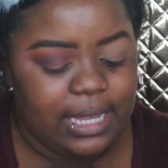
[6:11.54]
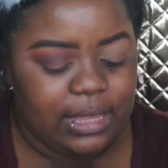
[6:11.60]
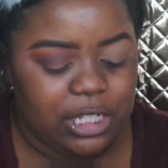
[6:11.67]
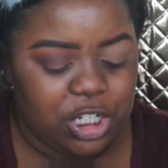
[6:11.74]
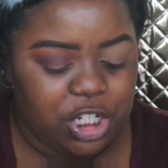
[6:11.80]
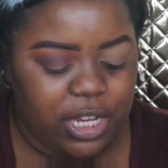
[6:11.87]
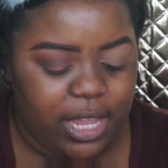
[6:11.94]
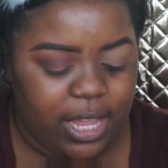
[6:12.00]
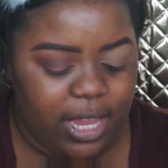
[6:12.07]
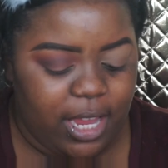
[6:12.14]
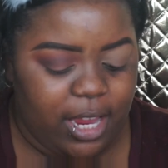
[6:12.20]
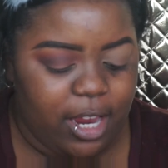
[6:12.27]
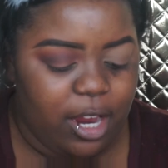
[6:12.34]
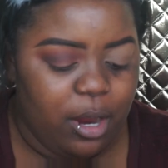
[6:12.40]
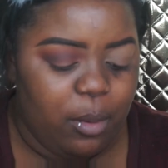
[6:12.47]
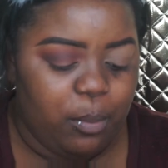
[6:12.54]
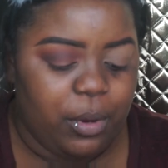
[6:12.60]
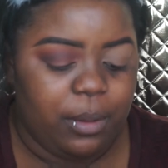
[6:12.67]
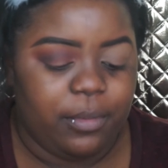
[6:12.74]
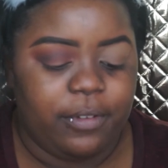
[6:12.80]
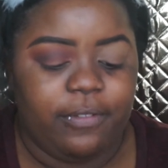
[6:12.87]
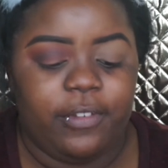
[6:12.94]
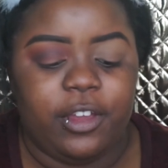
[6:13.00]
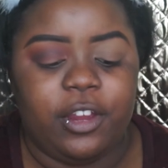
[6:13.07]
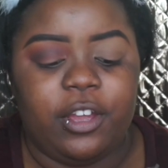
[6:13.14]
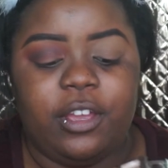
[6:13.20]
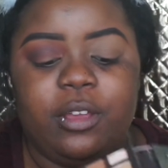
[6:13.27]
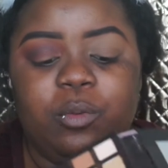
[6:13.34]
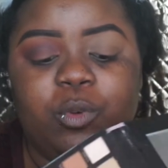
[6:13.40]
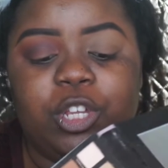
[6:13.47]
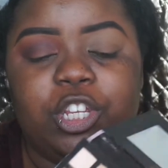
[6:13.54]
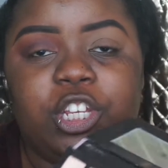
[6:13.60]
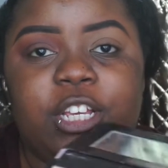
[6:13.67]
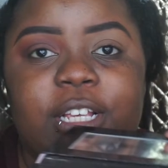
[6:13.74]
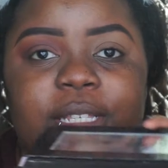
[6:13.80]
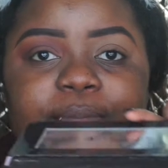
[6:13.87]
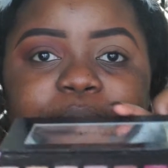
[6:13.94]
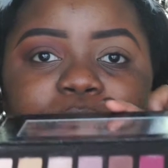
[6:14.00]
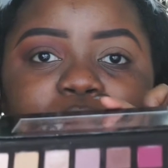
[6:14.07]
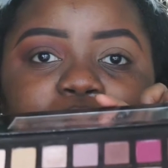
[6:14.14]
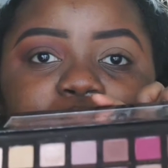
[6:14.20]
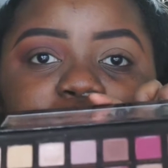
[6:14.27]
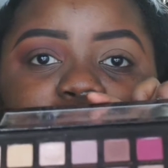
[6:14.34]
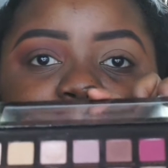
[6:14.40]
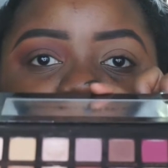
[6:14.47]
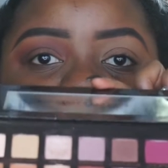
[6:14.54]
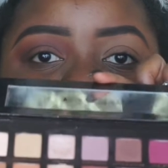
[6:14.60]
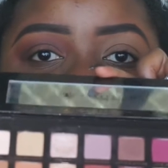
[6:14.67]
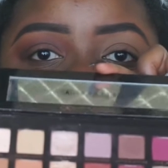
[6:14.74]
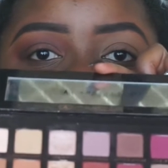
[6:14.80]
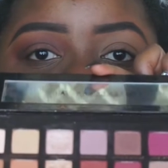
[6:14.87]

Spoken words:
Shade Primavera, which is this really pretty